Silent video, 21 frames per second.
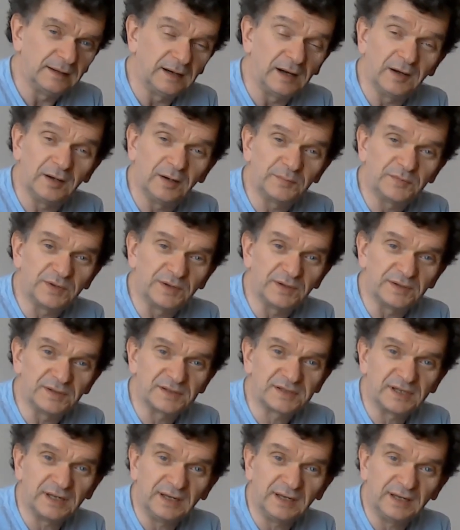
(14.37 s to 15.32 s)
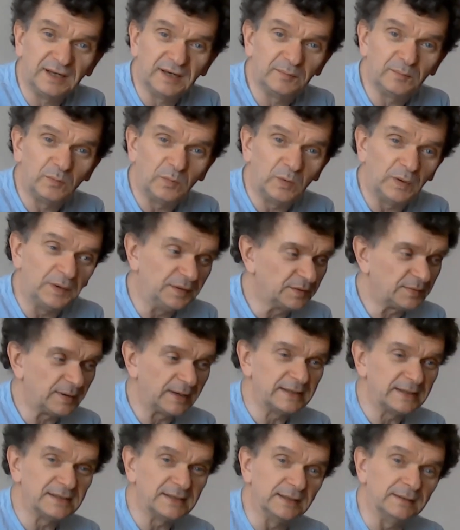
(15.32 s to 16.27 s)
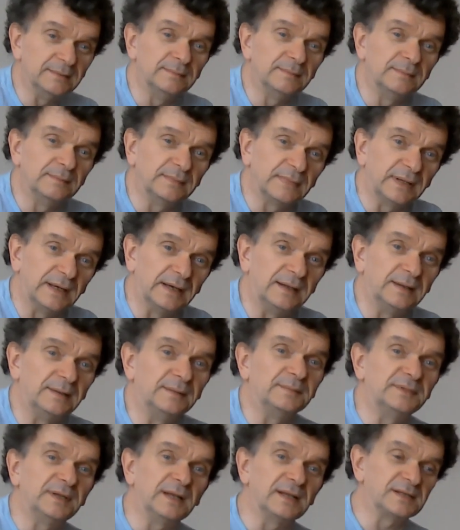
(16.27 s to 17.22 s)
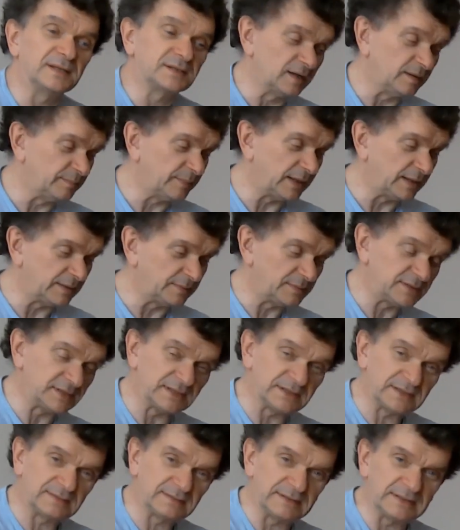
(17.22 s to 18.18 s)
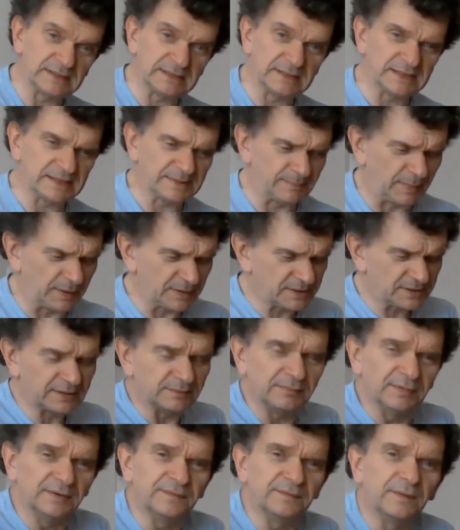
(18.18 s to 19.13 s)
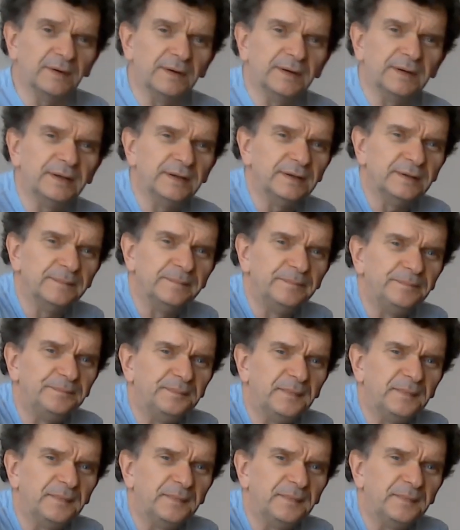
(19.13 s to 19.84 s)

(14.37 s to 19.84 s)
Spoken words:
iOptron CEM 120 telescope mount, which is this monster we've got here.